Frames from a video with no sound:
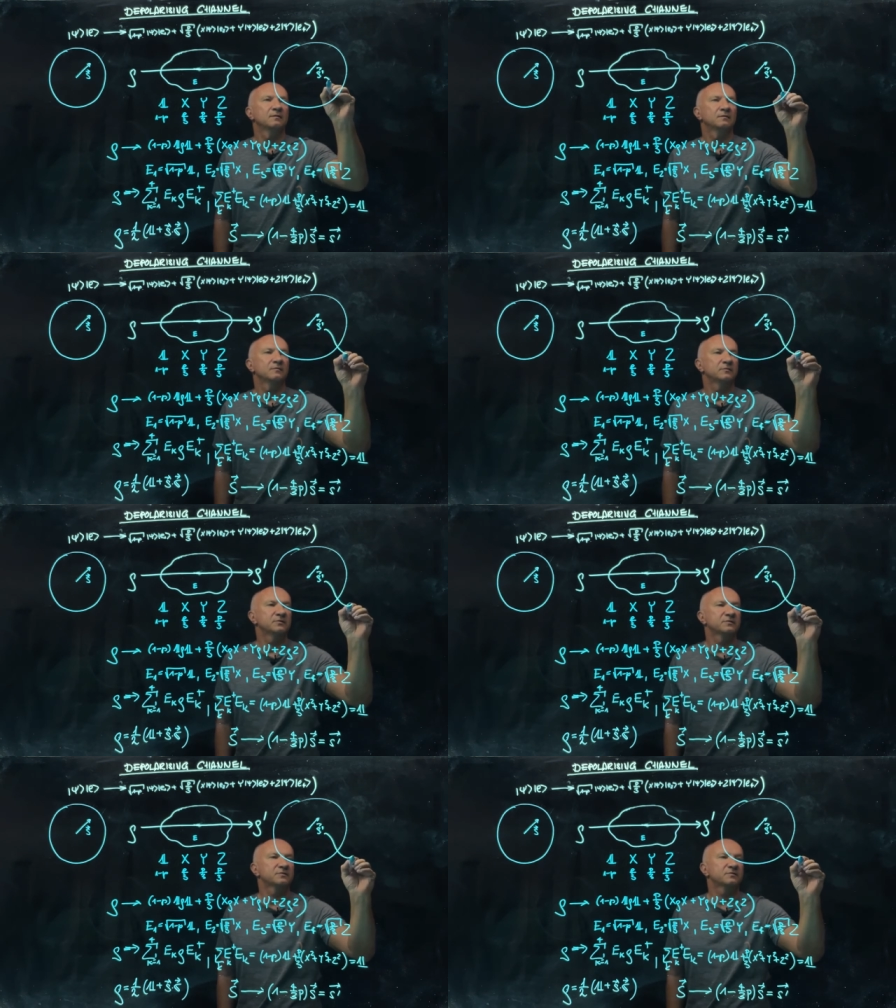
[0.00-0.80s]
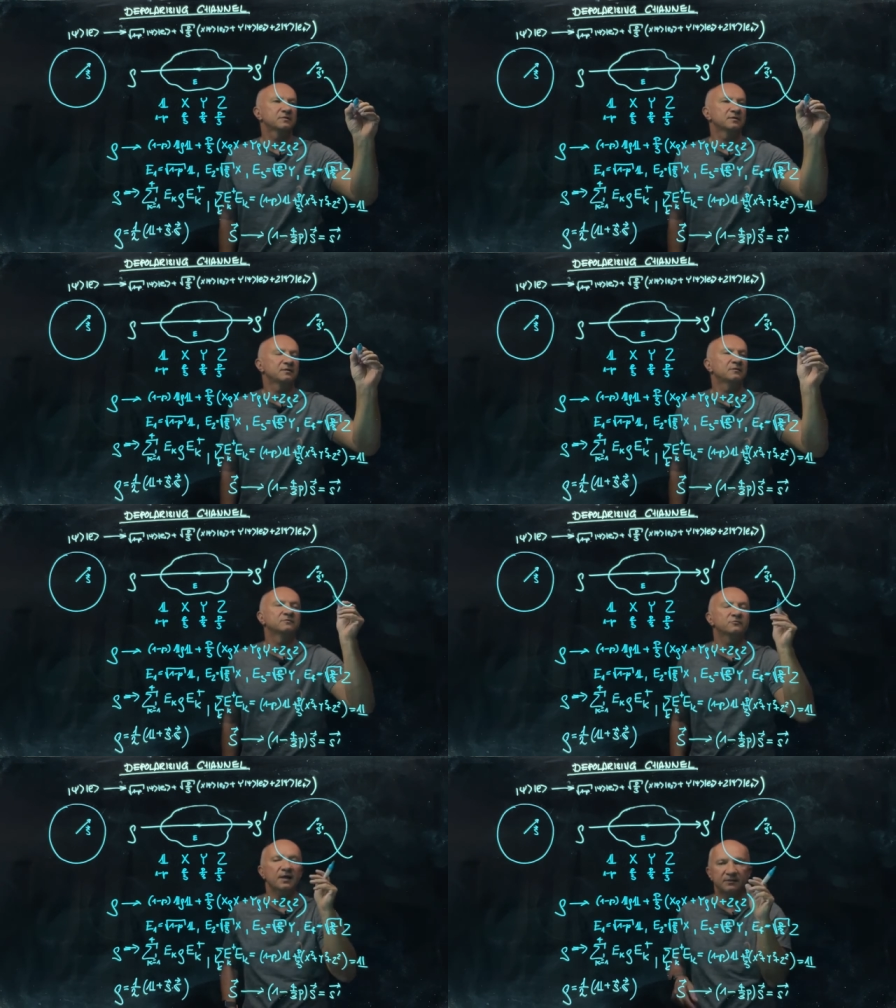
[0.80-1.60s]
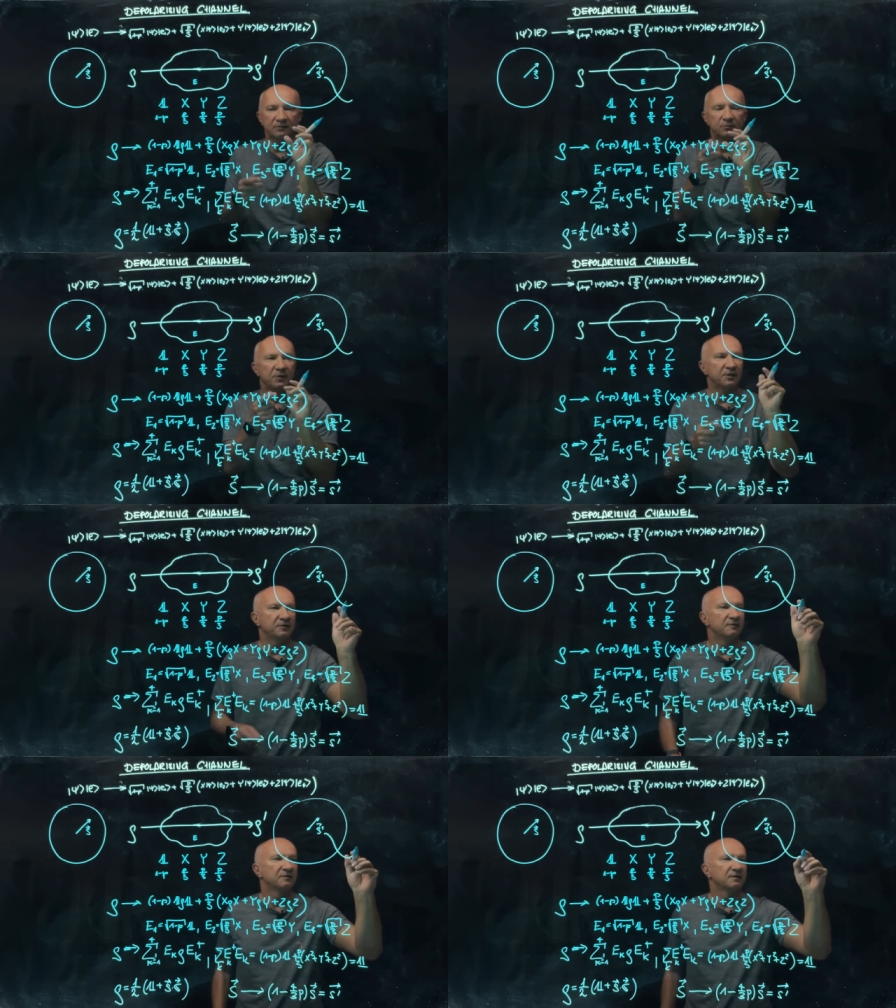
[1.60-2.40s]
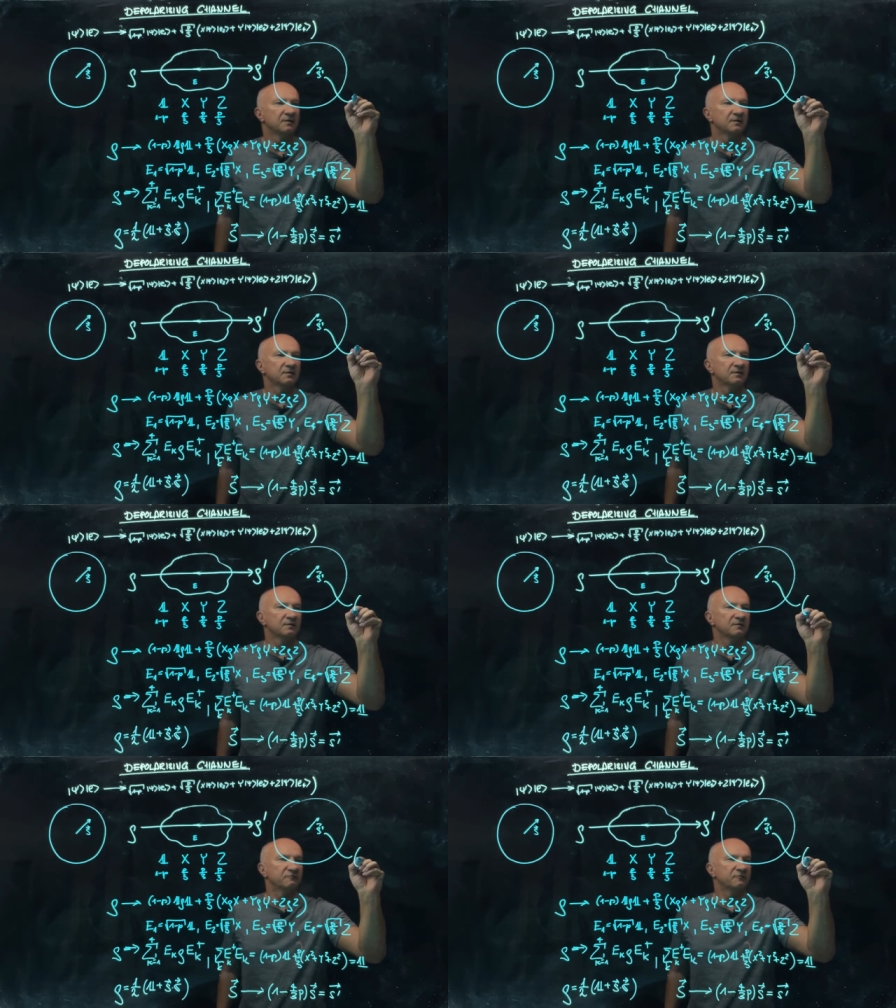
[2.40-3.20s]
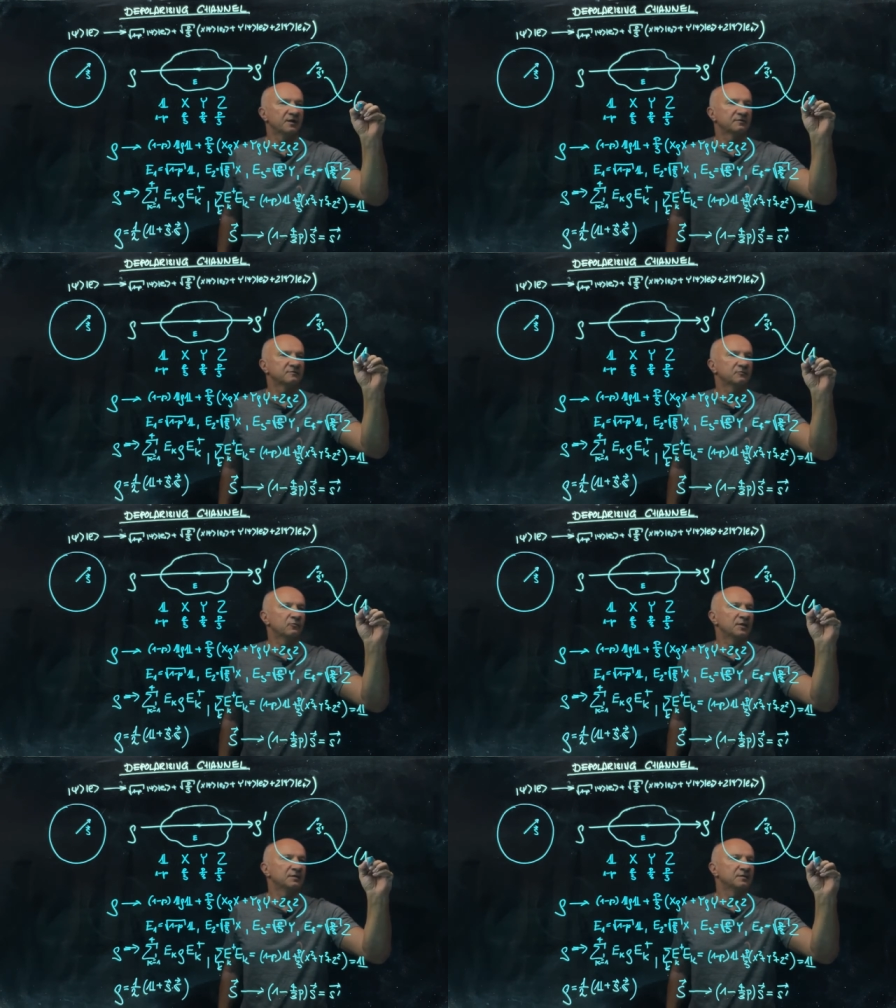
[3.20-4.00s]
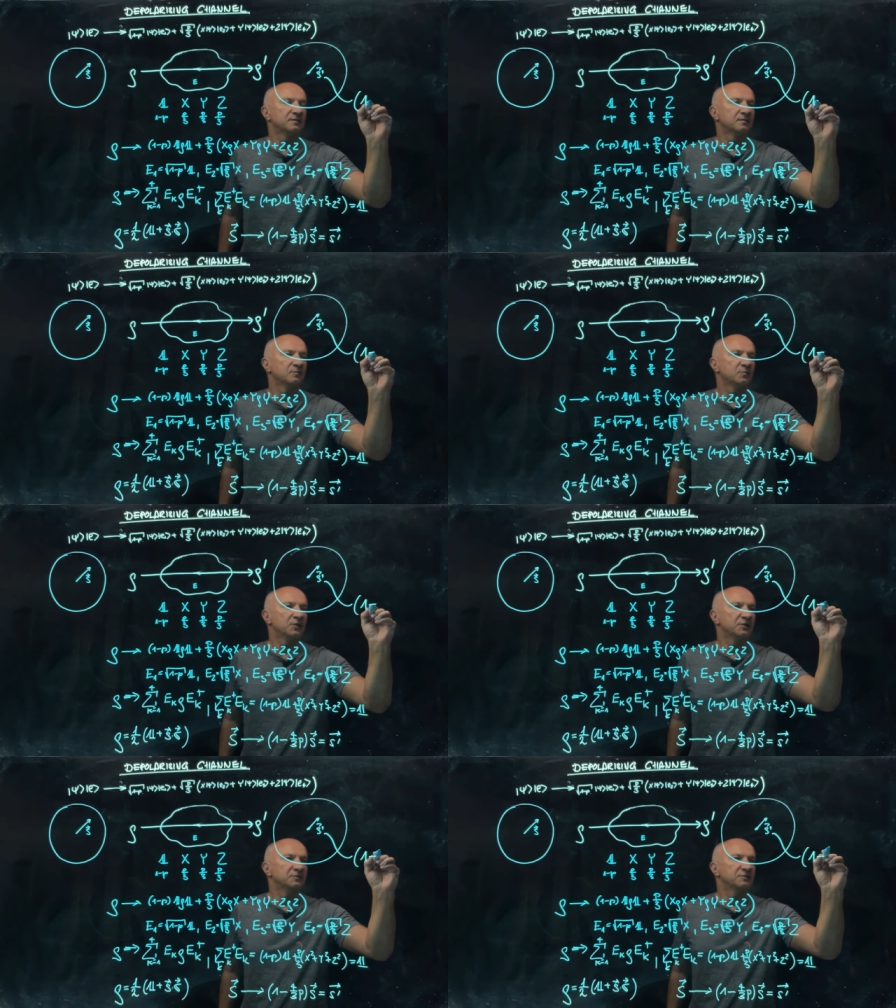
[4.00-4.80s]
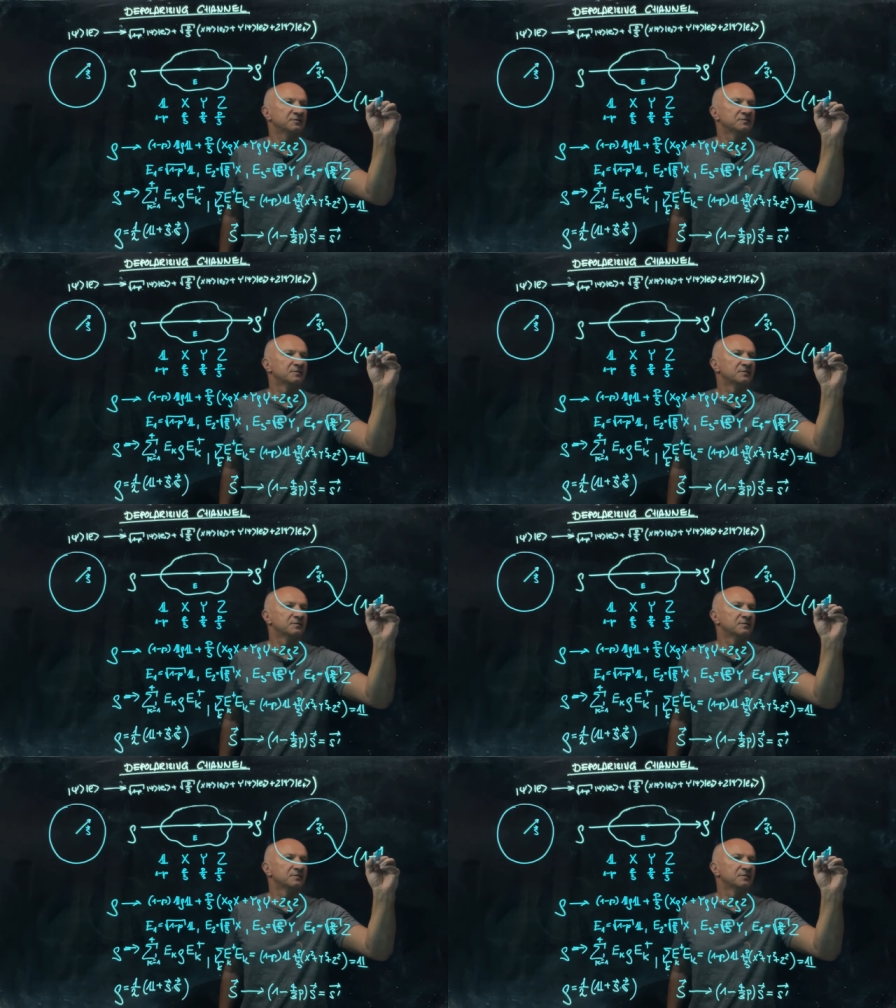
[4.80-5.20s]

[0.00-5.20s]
which is contracted by the factor 1 minus